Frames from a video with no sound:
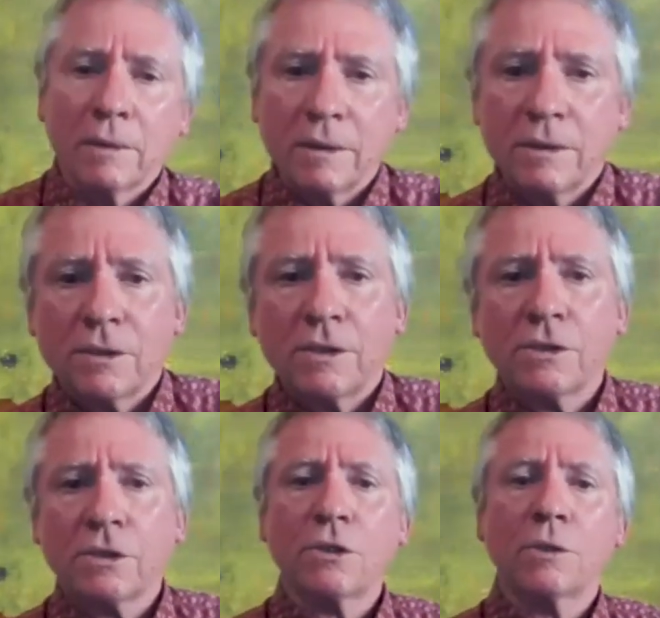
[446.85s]

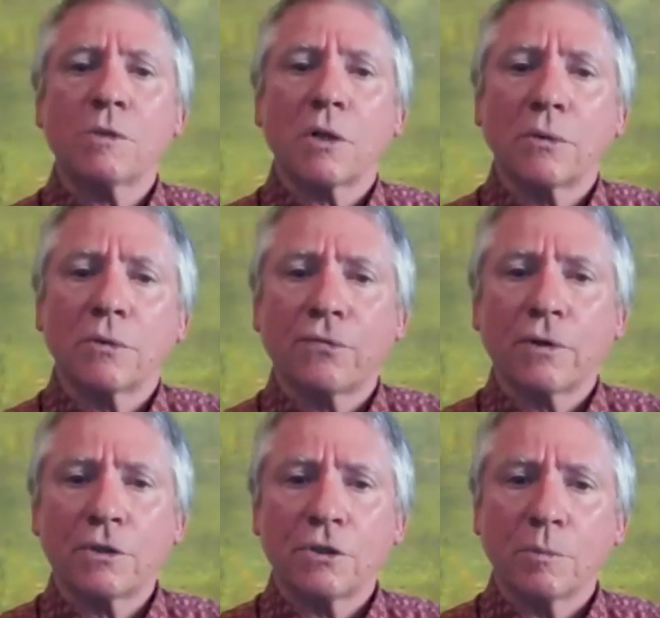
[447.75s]
these are terms I
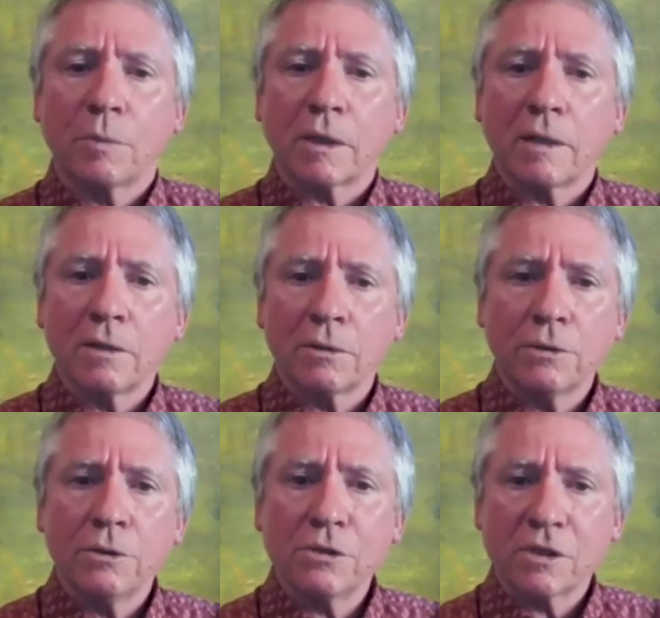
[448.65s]
refer to, but I don't
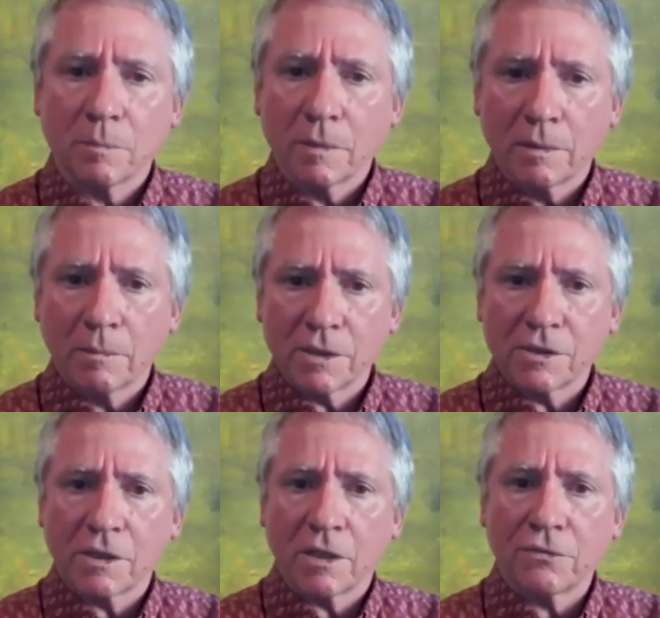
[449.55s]
use them
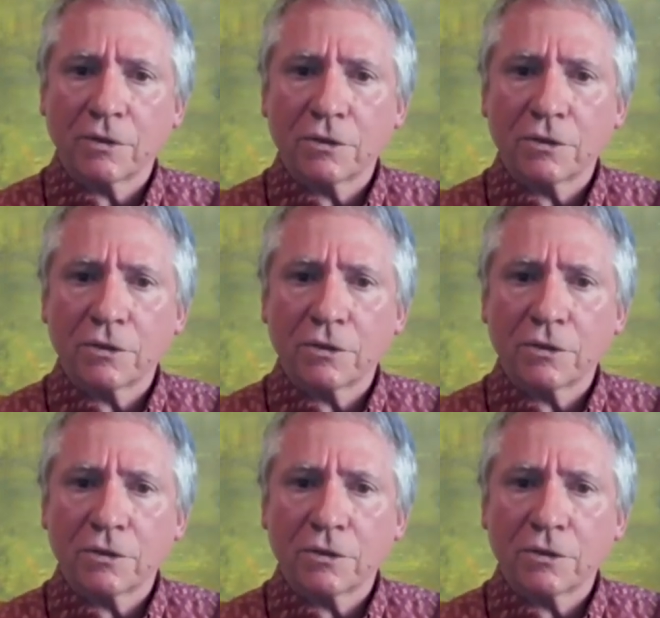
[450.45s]
myself.